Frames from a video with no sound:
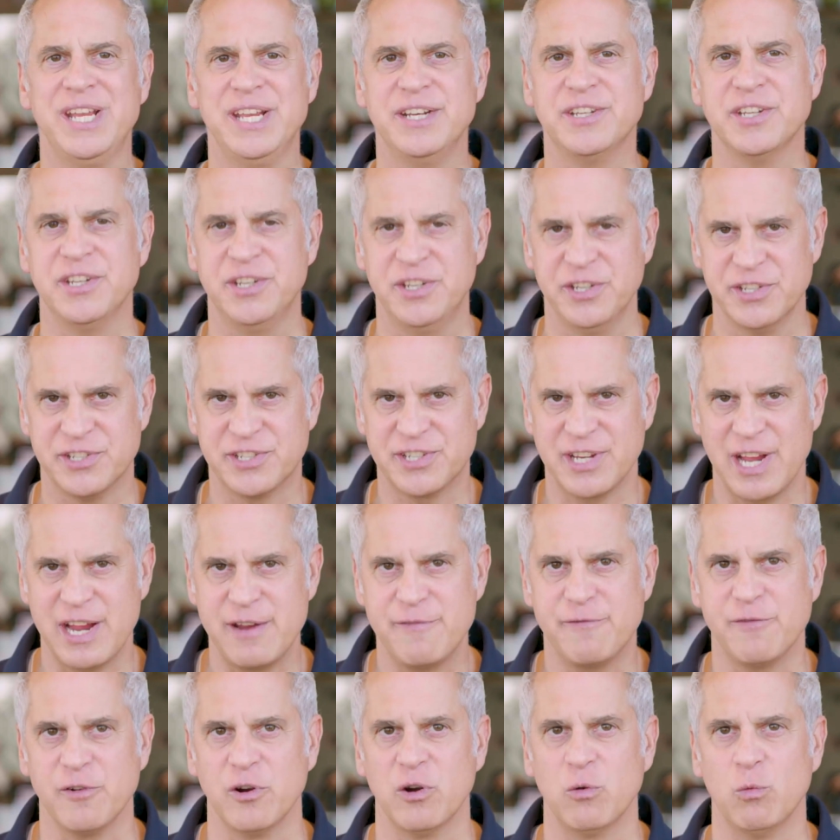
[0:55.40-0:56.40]
need to
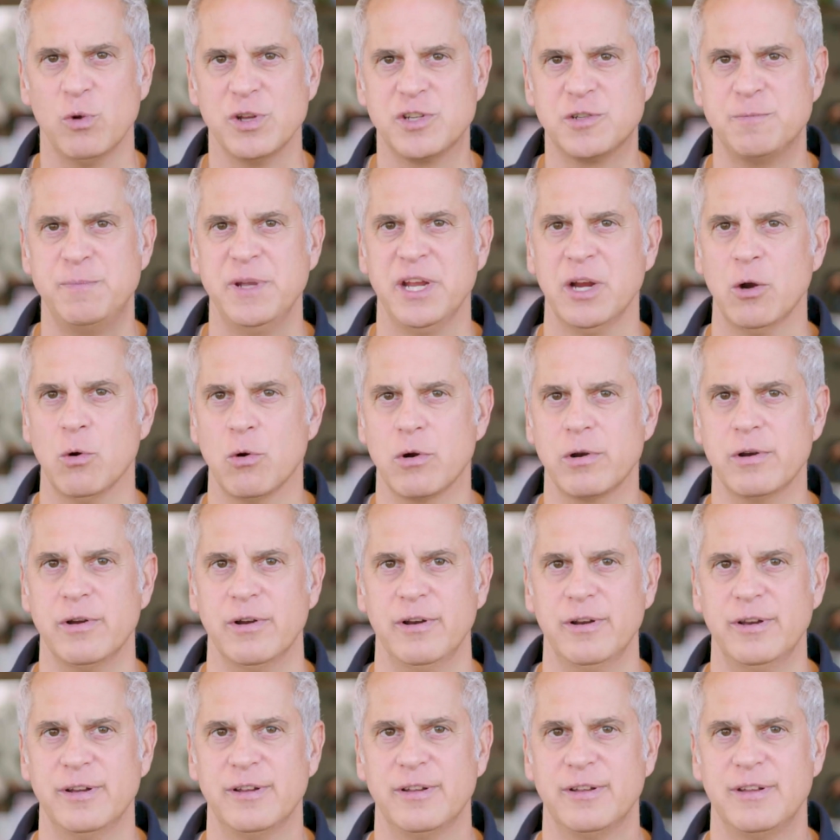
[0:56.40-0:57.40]
decipher what's being
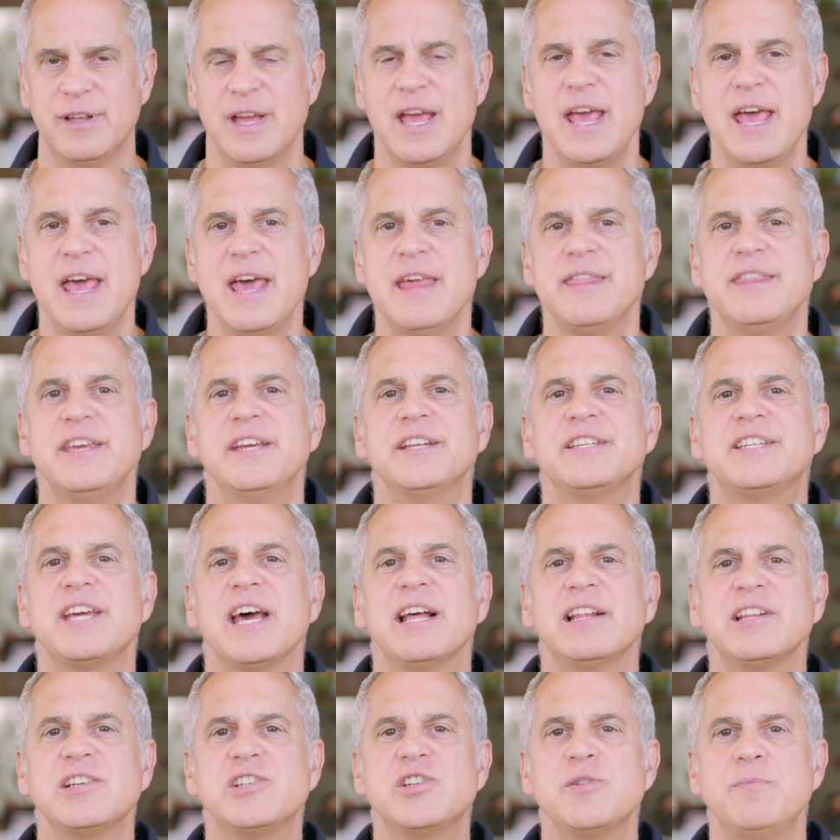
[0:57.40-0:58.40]
ordered. The
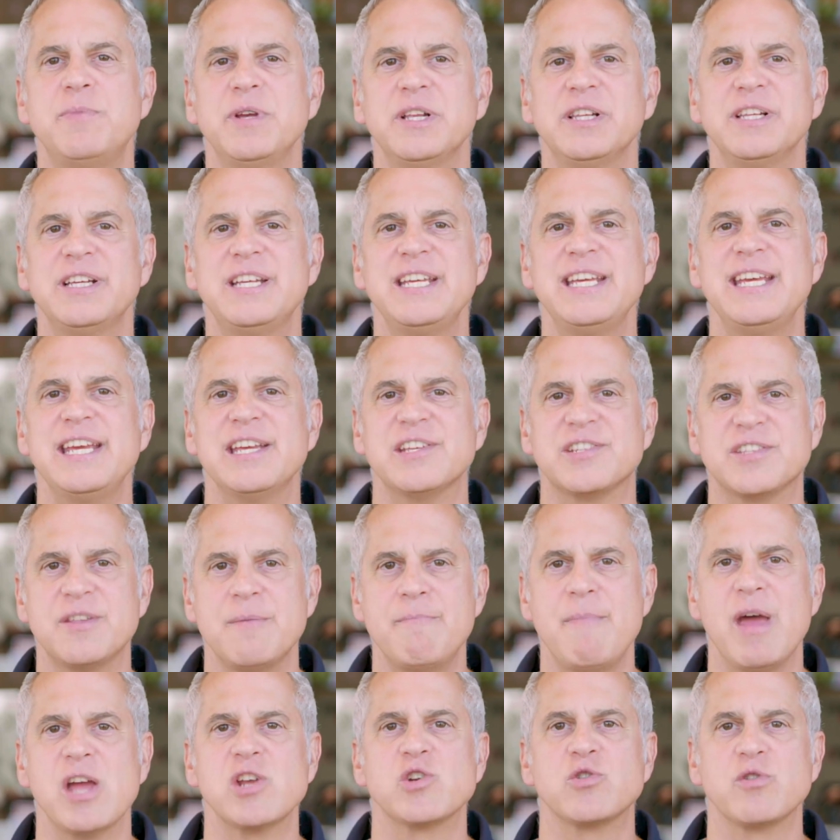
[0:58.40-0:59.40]
intelligibility is
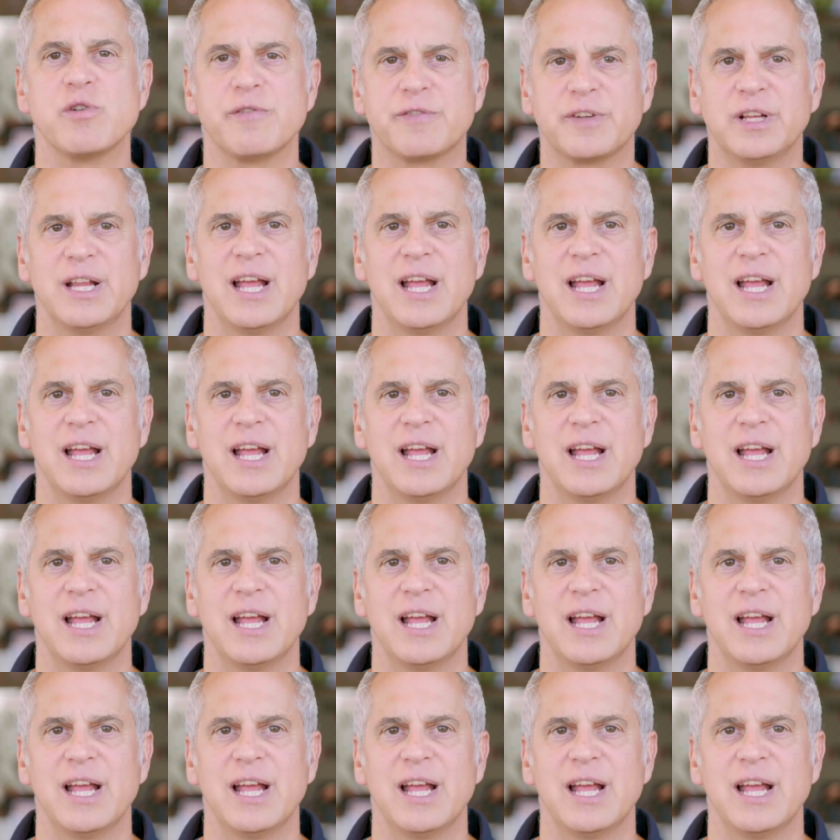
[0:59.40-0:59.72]
the measure of